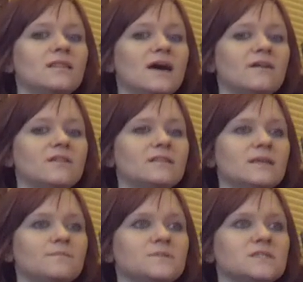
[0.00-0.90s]
Allow the
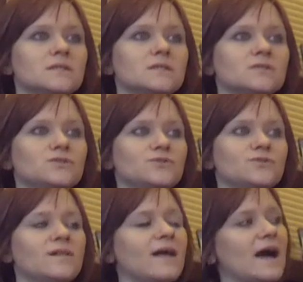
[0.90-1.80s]
lips to
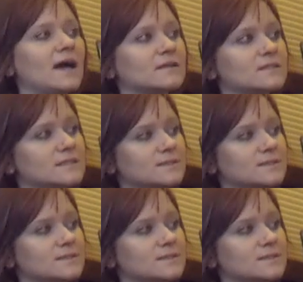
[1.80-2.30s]
relax.